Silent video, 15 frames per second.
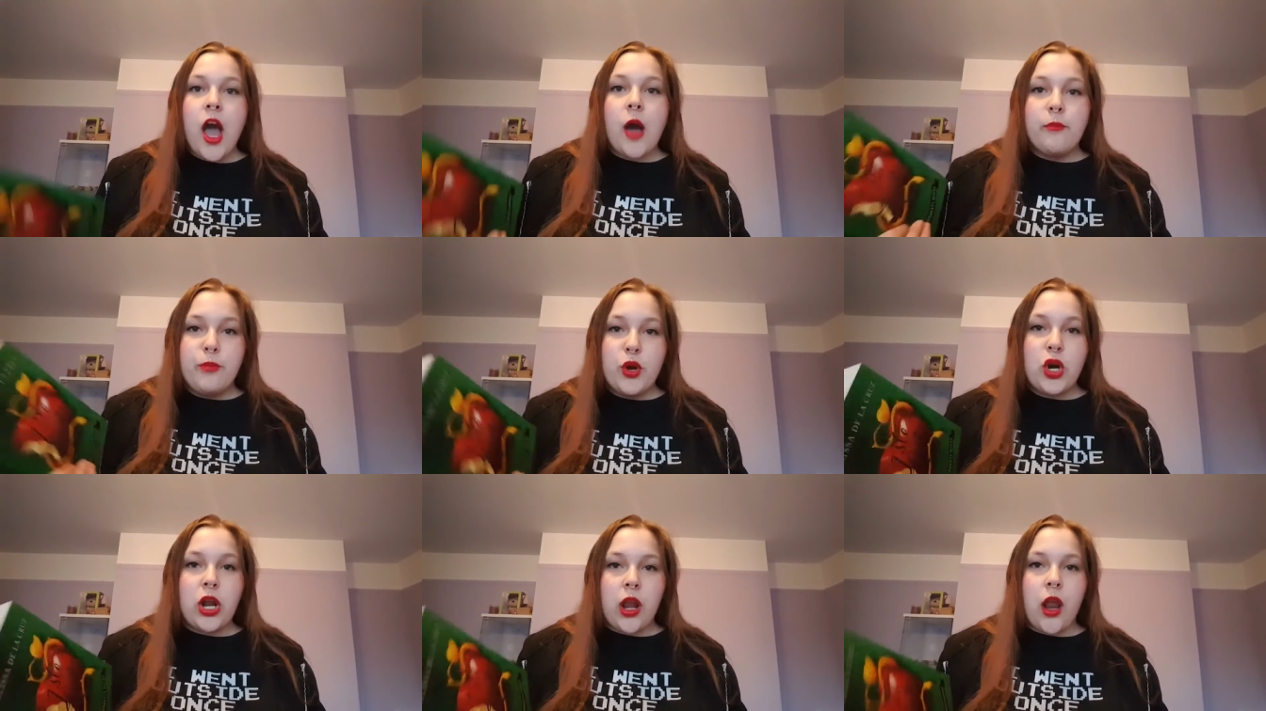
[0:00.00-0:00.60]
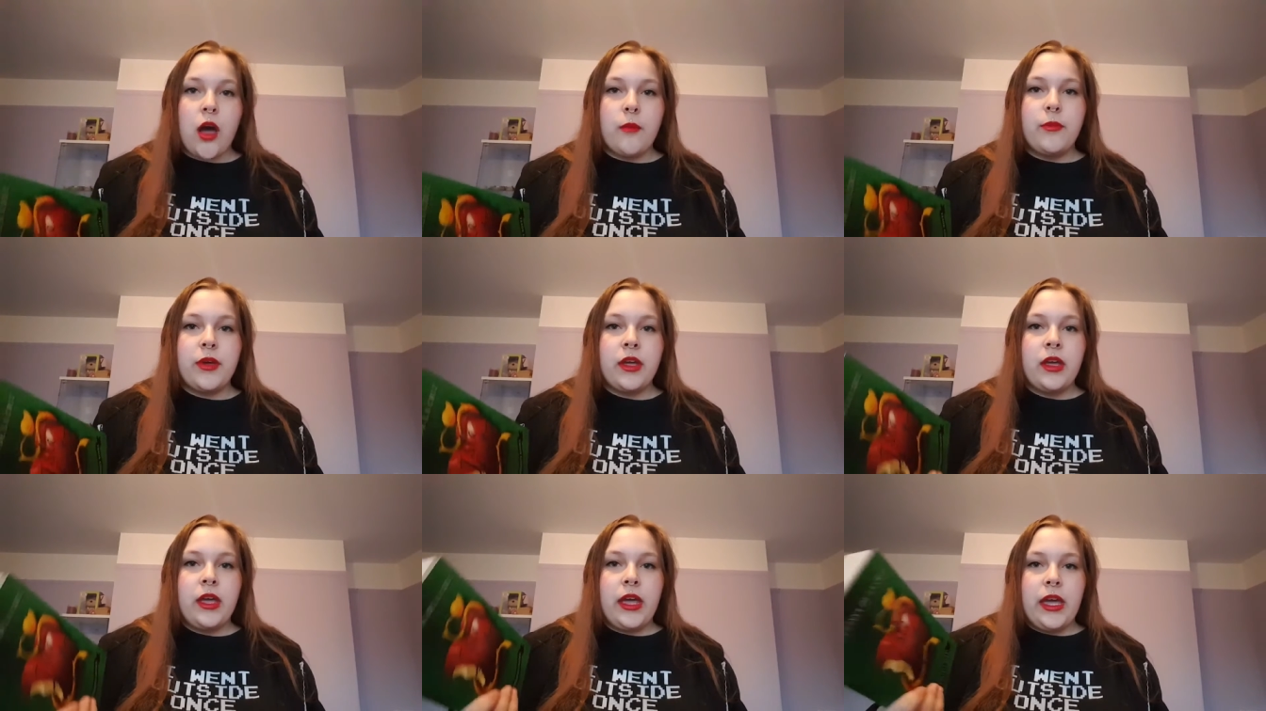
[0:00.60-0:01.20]
a book club
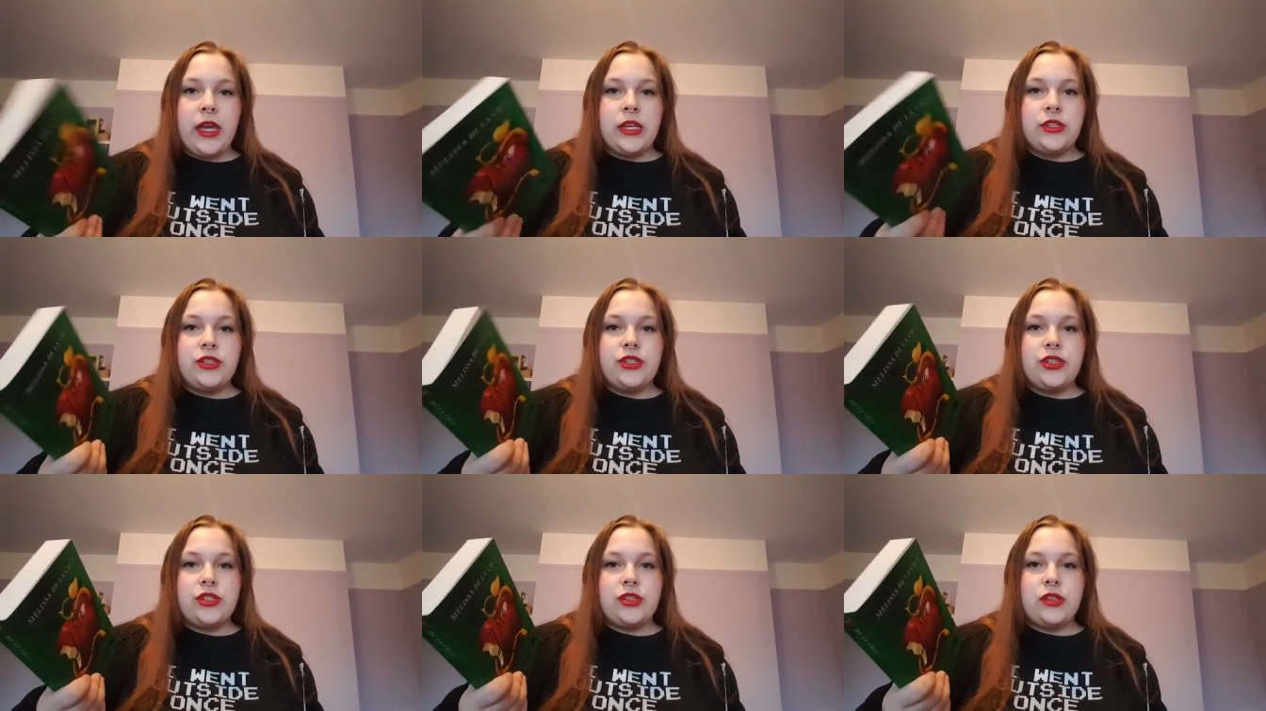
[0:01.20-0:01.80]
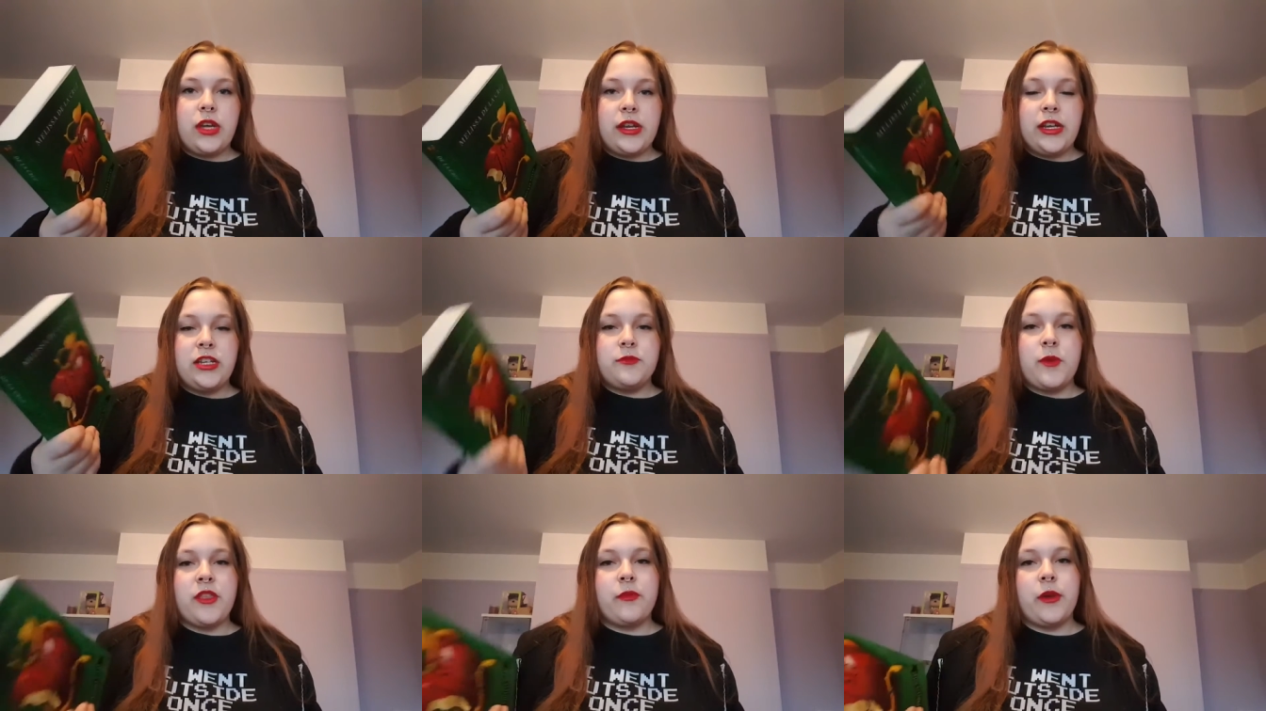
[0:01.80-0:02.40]
each month.